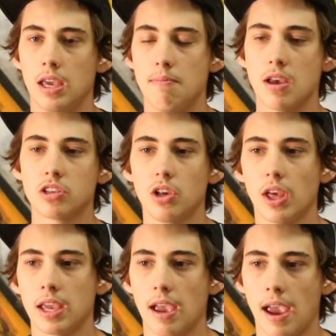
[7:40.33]
he basically
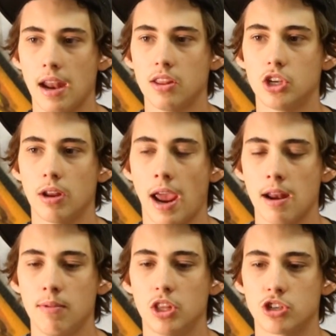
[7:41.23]
like
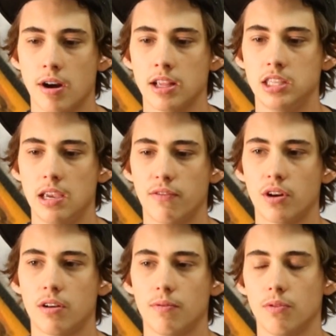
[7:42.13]
handed me the
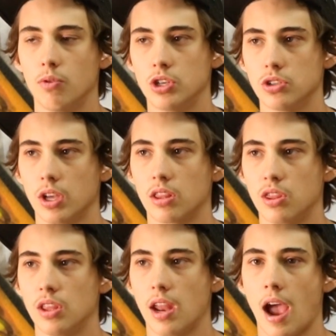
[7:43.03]
transceiver, which is like the
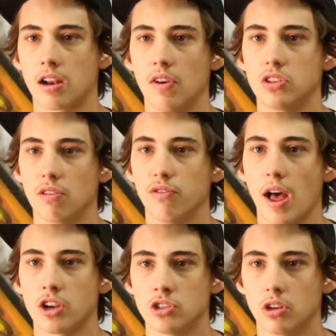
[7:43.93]
thing that activates the
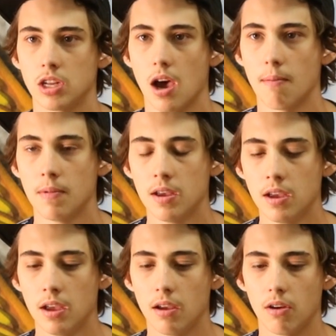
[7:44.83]
flashes on top,
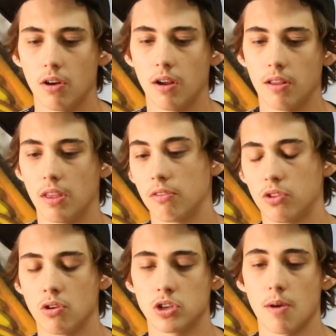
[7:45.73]

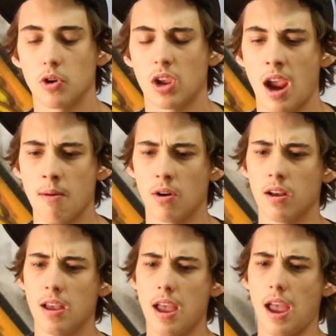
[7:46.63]
that goes on top of your camera.
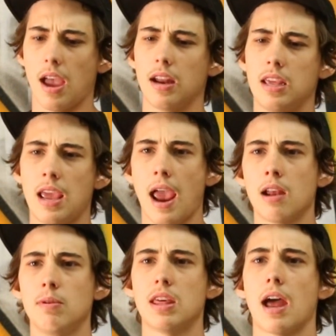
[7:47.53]
And he
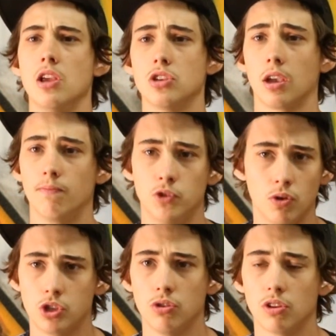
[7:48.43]
handed me that, and he's like, do you
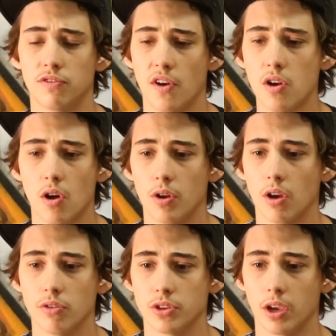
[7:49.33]
want to shoot this photo? And
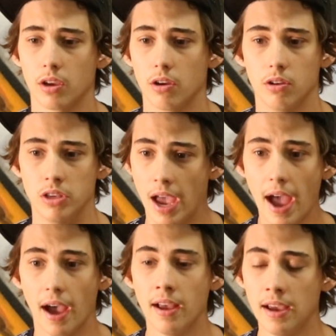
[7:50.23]
I was like,
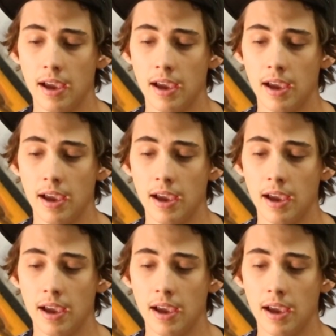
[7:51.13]
yeah.